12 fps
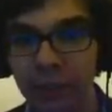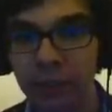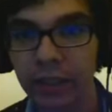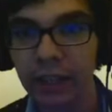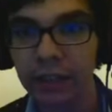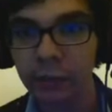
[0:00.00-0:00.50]

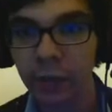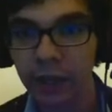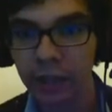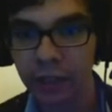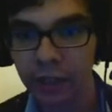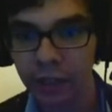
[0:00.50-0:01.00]
This
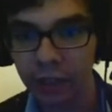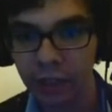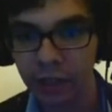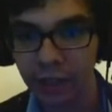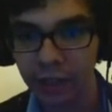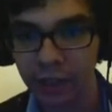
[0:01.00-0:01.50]
right
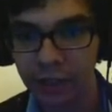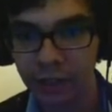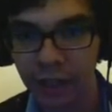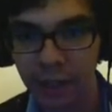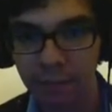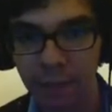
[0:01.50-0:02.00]
here
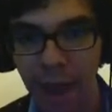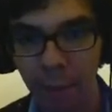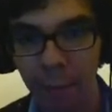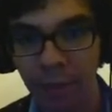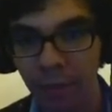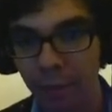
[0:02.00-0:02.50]
is a
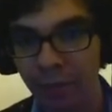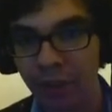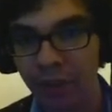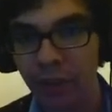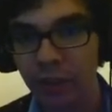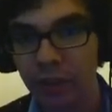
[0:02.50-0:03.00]
map.
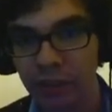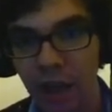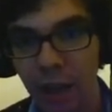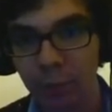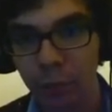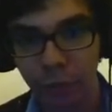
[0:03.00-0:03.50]

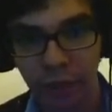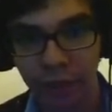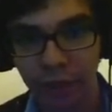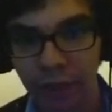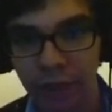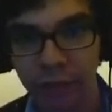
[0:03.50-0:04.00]
Stop,
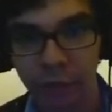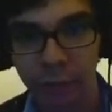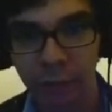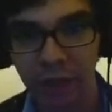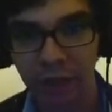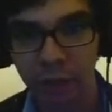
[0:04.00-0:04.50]
protected area
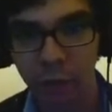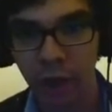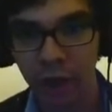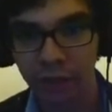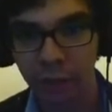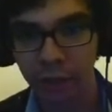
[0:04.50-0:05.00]
forbidden to
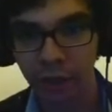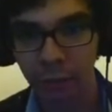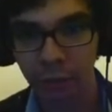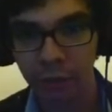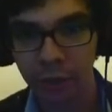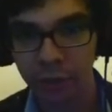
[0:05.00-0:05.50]
enter
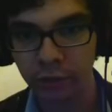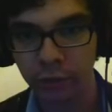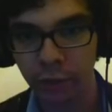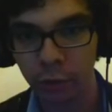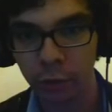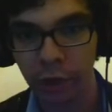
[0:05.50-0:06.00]
without permission,
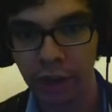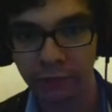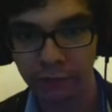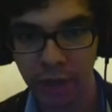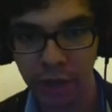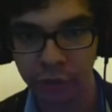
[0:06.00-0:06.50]

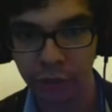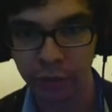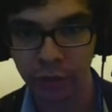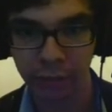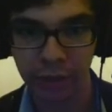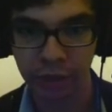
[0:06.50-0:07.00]
photograph, measure,
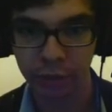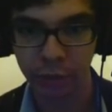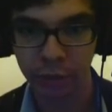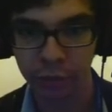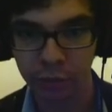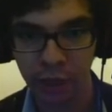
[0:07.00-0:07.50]
depict,
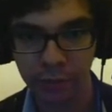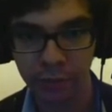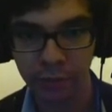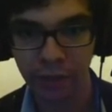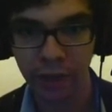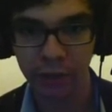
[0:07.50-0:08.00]
or
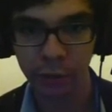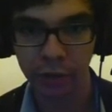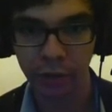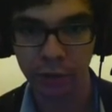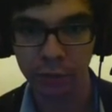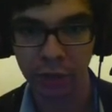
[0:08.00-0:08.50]
describe the area
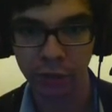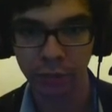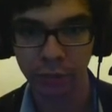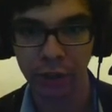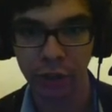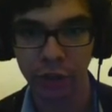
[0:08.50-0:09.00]
without special
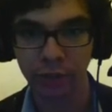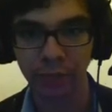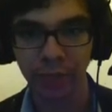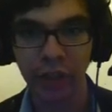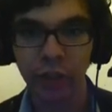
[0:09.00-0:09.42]
permission.